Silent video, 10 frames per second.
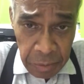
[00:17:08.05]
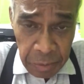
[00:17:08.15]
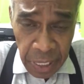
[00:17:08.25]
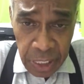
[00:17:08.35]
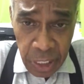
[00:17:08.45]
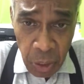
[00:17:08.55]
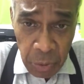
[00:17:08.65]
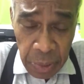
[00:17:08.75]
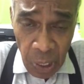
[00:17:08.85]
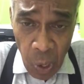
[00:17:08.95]
video
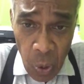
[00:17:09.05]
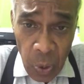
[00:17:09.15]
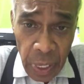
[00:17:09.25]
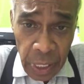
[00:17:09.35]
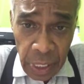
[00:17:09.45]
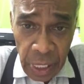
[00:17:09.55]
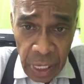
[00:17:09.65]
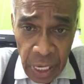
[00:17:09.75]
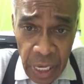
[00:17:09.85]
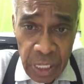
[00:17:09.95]
below
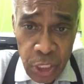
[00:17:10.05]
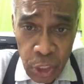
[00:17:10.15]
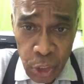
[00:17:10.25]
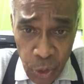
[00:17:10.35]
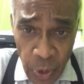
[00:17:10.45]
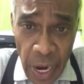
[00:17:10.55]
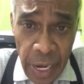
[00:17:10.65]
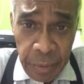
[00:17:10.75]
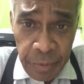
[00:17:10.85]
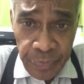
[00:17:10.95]
and
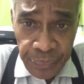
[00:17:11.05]
subscribe.